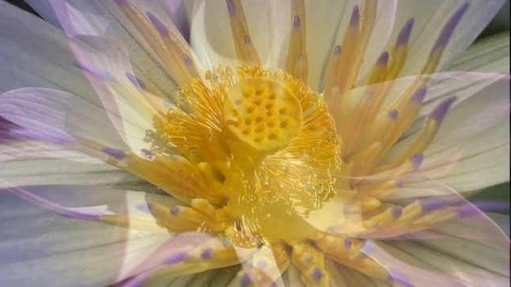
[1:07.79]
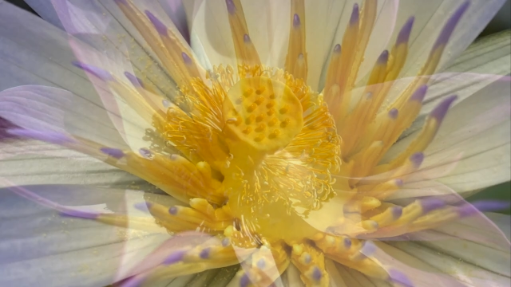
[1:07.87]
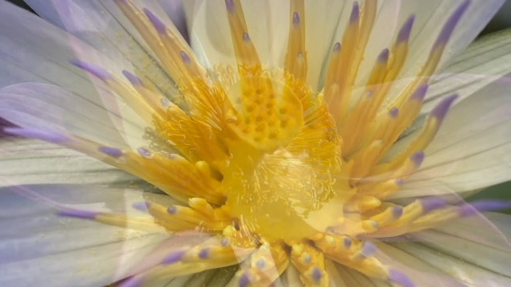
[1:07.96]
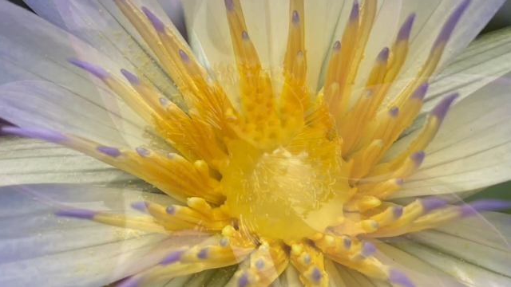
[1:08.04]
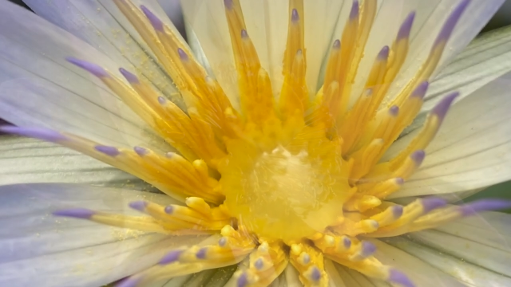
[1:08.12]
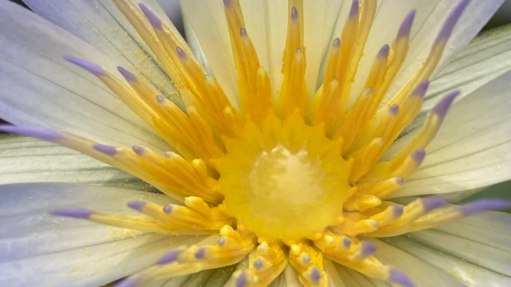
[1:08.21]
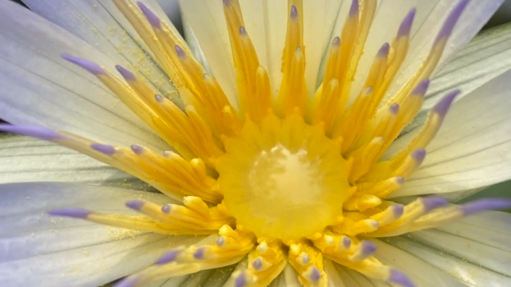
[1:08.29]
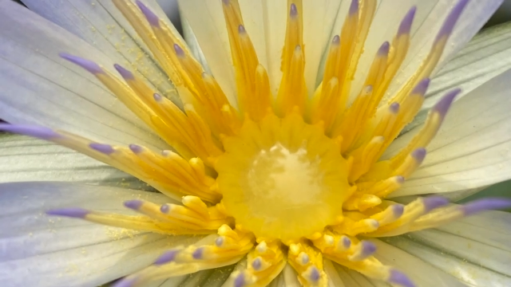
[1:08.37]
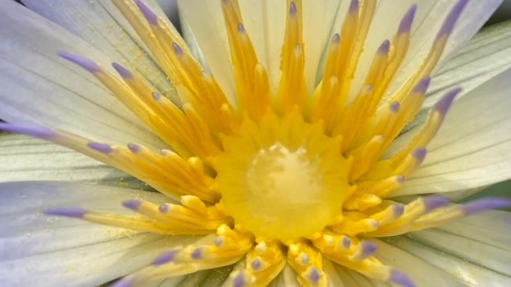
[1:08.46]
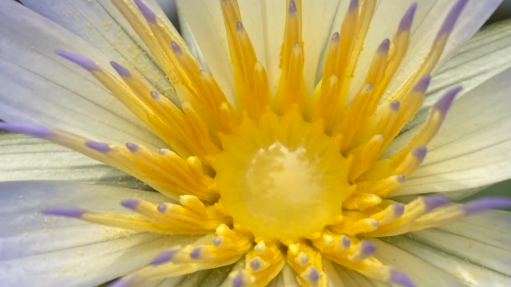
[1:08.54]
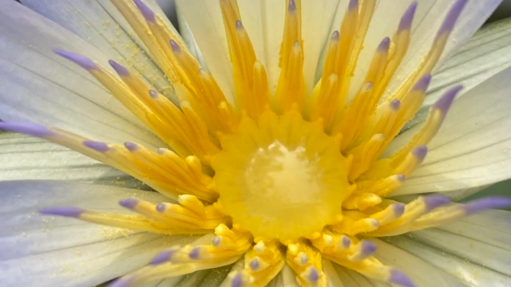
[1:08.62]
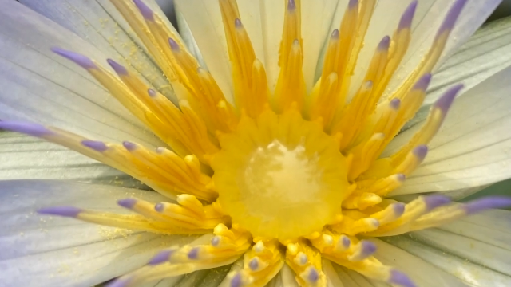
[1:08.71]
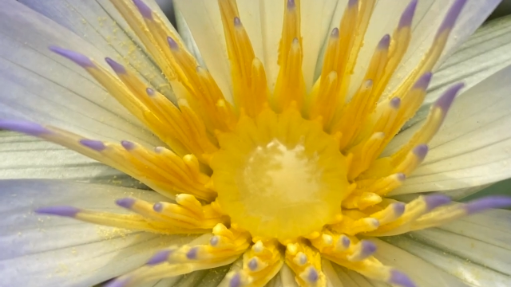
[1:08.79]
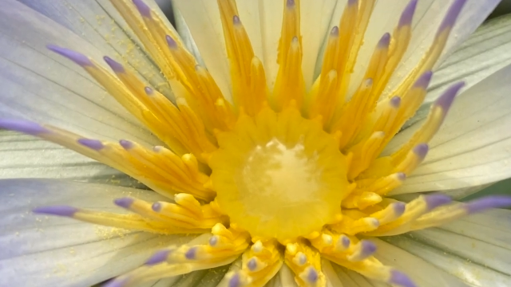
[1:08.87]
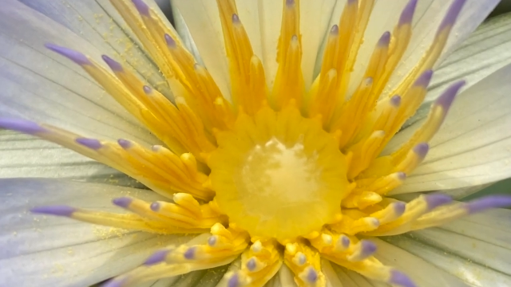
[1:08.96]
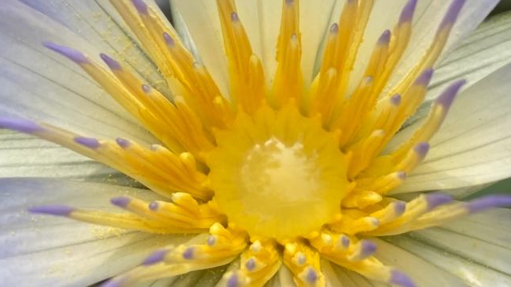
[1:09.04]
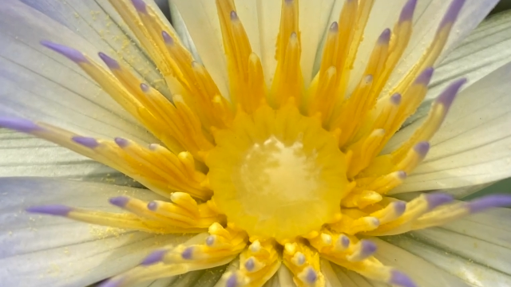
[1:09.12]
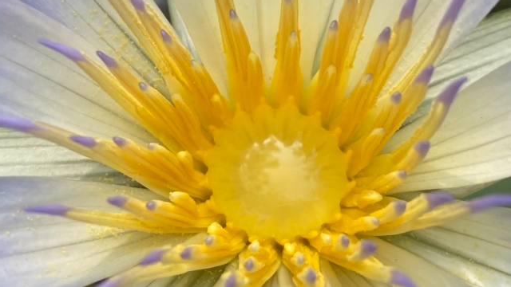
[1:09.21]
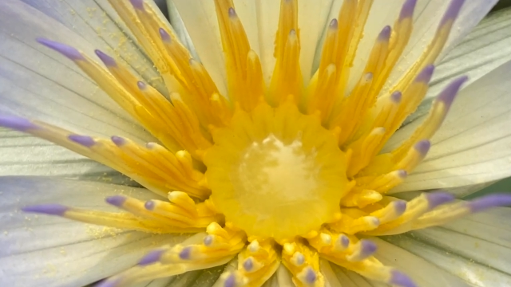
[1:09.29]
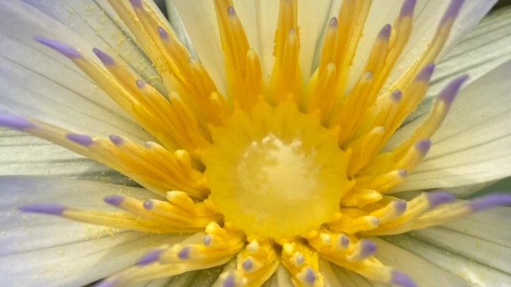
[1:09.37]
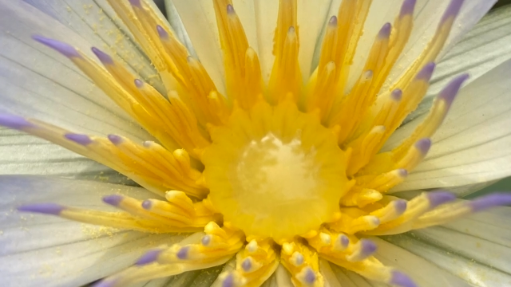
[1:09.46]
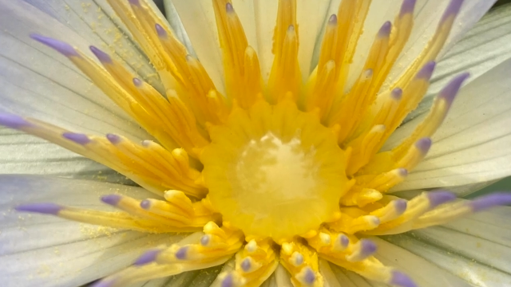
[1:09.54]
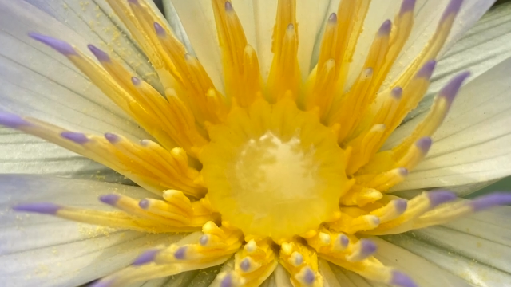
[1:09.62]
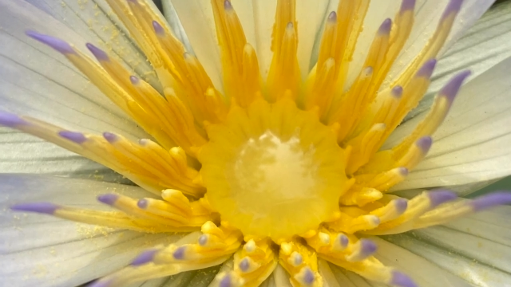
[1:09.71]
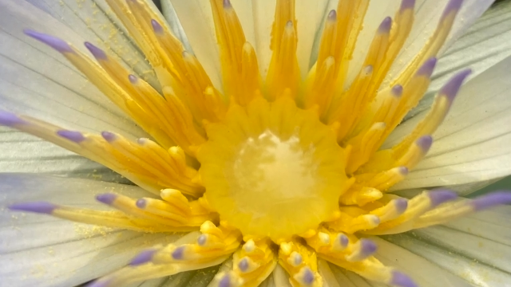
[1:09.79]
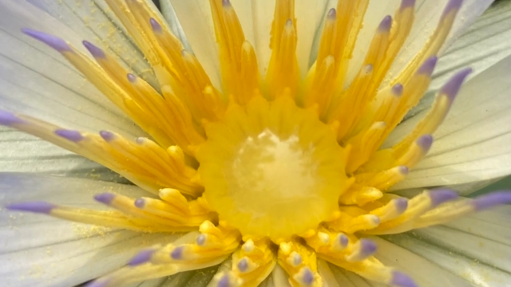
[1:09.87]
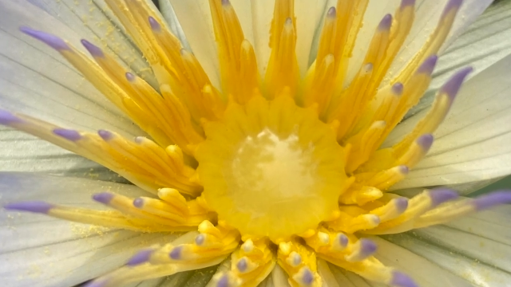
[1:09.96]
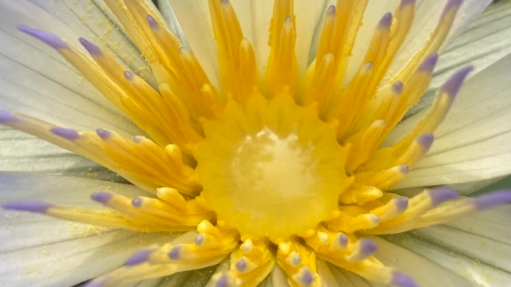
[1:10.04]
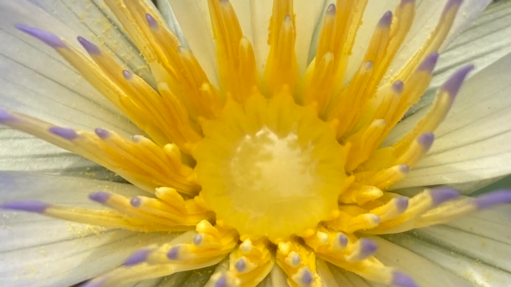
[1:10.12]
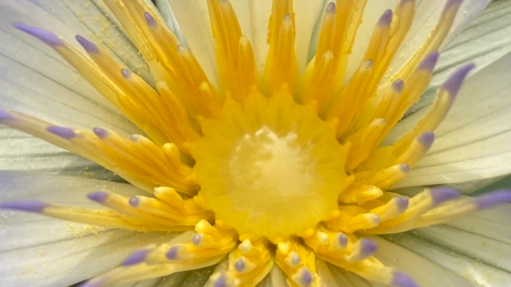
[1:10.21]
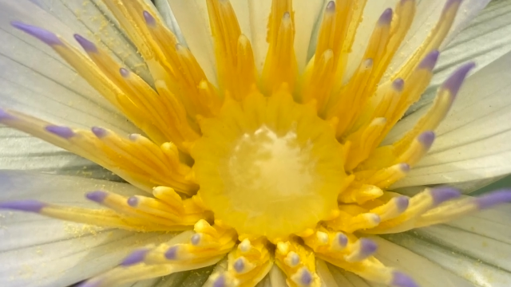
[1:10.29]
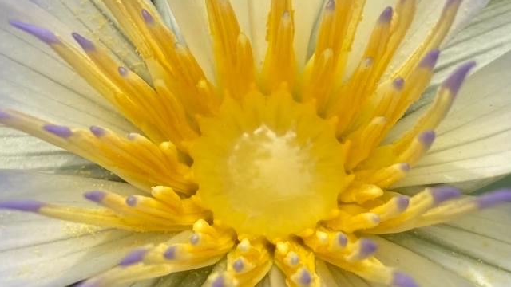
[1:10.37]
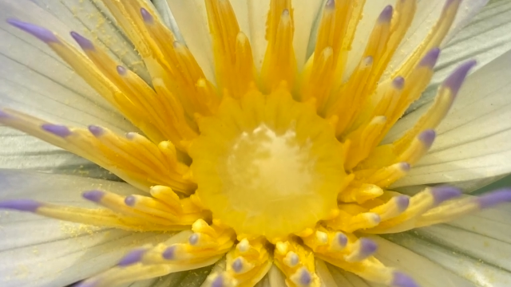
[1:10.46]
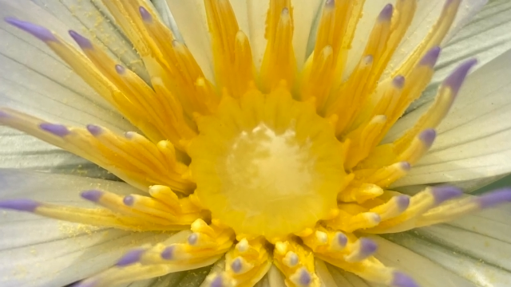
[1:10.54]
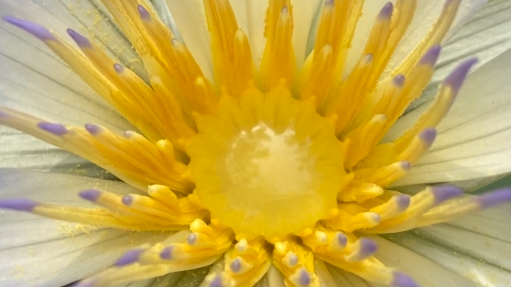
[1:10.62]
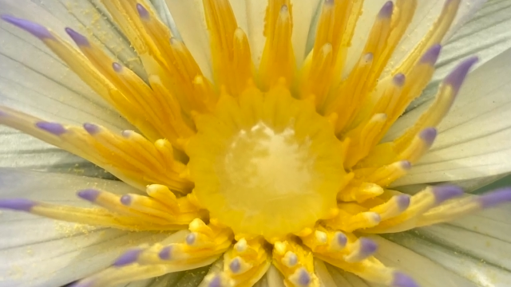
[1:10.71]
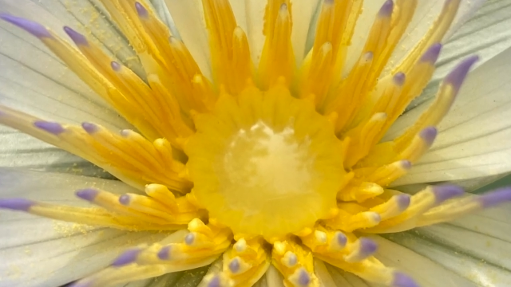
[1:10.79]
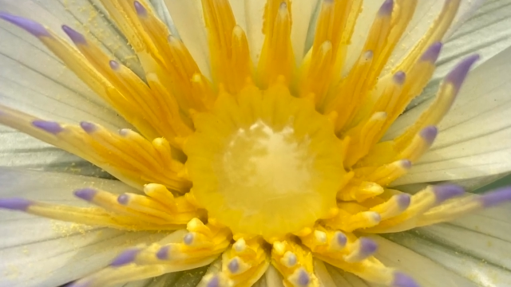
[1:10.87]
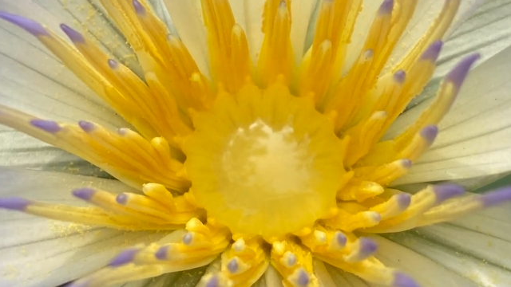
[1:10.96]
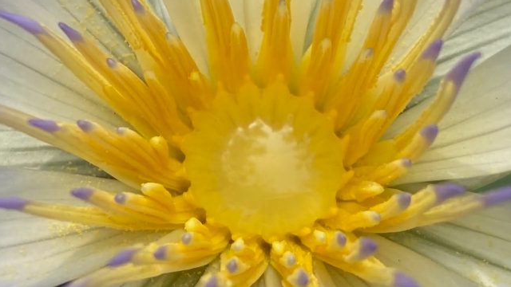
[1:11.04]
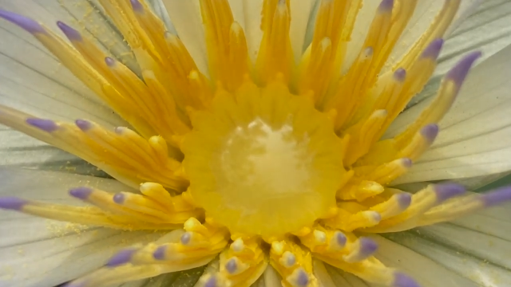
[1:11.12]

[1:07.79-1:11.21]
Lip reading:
No face is visible, so there are no lips to read.